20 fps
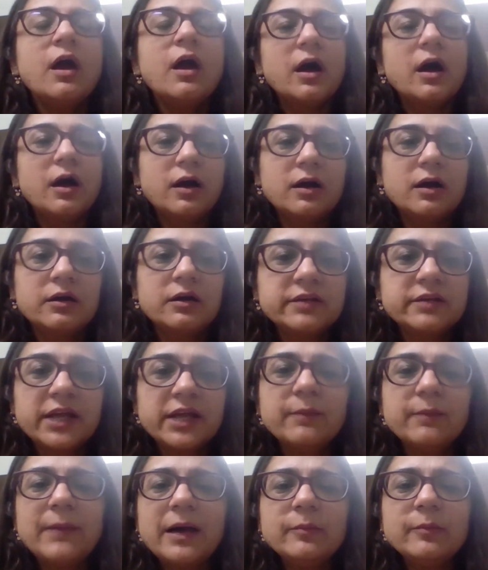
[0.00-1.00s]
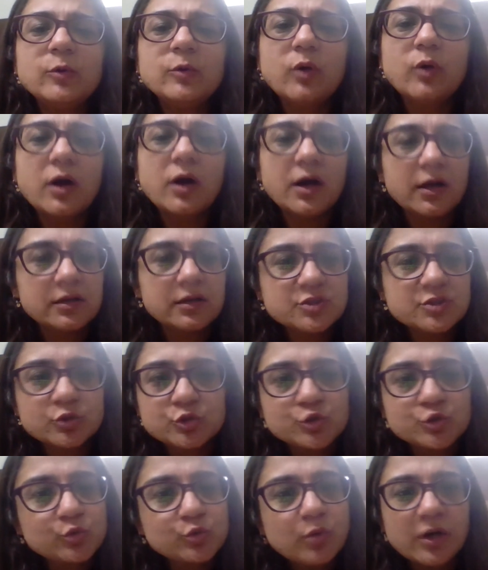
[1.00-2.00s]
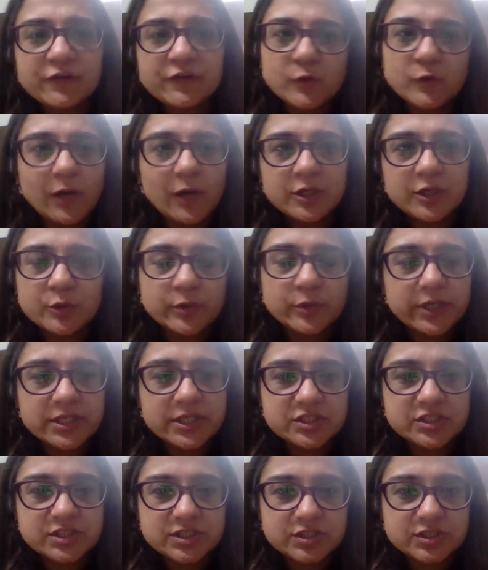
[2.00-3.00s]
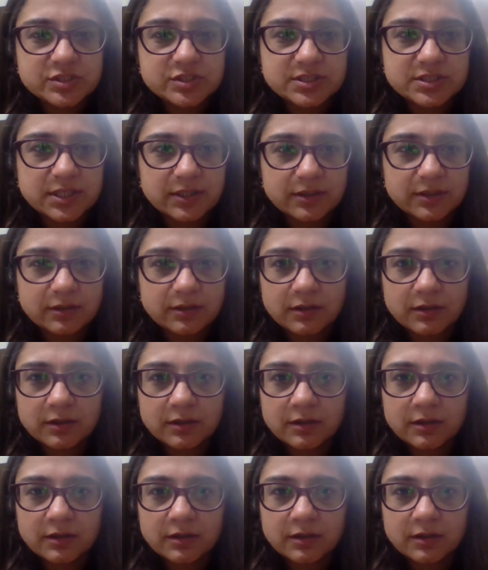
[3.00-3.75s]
Rekha ma'am, so 2 of you are UKG teachers then?